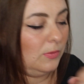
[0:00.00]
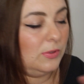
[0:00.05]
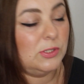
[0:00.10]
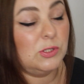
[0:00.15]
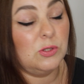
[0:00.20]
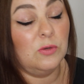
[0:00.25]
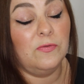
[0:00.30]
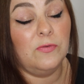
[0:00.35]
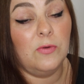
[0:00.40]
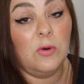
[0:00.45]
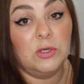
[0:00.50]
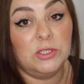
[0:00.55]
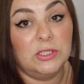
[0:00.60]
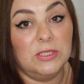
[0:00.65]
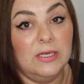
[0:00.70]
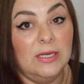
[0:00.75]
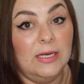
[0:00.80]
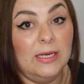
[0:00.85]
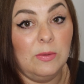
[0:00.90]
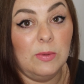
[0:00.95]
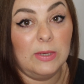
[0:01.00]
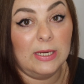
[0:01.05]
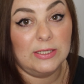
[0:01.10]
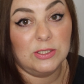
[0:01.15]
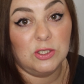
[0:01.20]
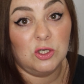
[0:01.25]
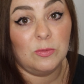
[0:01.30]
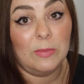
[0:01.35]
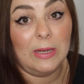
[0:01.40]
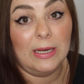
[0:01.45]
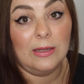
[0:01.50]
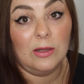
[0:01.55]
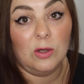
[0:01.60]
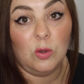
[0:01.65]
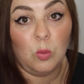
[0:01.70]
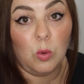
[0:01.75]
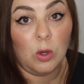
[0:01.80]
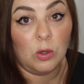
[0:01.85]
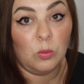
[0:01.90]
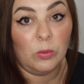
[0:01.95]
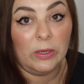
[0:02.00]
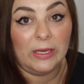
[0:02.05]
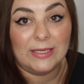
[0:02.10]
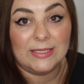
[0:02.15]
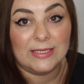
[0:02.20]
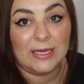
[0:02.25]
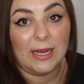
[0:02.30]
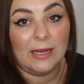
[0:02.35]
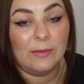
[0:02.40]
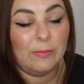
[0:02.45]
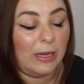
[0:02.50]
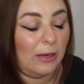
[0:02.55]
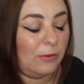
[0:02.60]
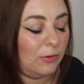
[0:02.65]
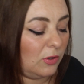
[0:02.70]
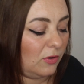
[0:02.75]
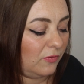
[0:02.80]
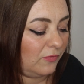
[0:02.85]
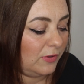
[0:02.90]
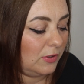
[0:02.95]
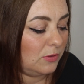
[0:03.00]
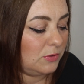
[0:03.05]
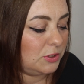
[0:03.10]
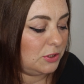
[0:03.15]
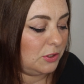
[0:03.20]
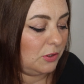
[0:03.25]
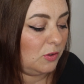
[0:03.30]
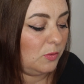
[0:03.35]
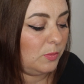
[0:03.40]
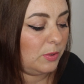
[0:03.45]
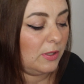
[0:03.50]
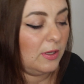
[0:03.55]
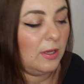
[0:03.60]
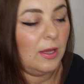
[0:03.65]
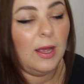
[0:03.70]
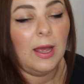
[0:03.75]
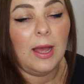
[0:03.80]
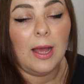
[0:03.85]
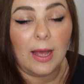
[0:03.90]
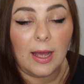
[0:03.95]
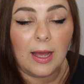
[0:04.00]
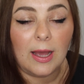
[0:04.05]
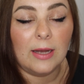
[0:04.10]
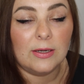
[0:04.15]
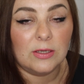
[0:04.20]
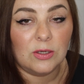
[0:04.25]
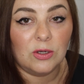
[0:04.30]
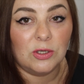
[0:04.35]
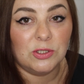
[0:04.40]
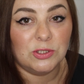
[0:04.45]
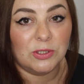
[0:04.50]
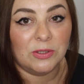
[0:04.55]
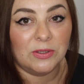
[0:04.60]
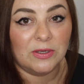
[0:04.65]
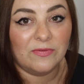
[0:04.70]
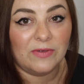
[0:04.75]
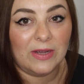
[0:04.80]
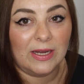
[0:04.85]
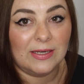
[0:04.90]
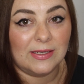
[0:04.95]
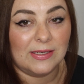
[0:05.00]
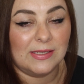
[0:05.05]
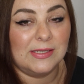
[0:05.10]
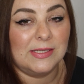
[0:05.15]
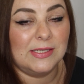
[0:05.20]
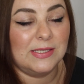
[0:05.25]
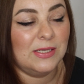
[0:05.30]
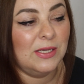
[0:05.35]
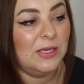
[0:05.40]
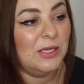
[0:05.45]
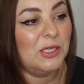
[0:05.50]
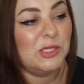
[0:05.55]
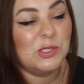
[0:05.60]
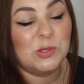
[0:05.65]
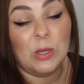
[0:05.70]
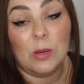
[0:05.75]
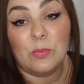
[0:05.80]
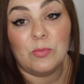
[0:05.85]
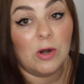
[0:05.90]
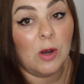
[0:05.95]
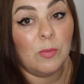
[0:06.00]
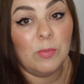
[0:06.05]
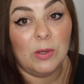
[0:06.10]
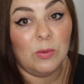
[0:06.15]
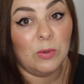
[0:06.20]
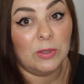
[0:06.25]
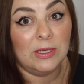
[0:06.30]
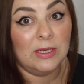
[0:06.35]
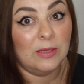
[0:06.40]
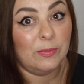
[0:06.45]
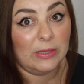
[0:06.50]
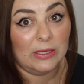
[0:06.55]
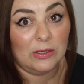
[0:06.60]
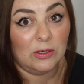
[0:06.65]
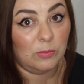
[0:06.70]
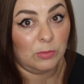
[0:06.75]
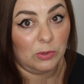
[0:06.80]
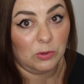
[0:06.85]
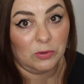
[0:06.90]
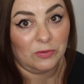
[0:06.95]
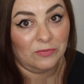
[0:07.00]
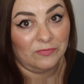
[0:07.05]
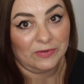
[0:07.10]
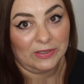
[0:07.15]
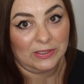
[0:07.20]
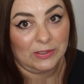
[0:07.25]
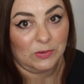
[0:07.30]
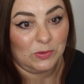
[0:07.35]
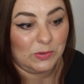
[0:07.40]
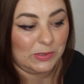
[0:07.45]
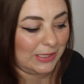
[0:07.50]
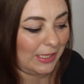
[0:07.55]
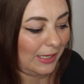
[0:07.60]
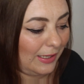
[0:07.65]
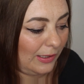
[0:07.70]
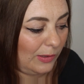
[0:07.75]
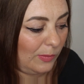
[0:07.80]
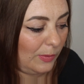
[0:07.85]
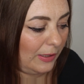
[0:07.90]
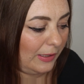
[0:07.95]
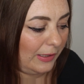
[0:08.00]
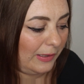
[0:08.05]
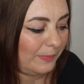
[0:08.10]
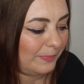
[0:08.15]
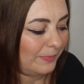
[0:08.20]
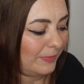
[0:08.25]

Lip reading: So fortunately, when I took my little 1 week time out off YouTube, I had conjunctivitis, so I probably wouldn't have been uploading videos anyway.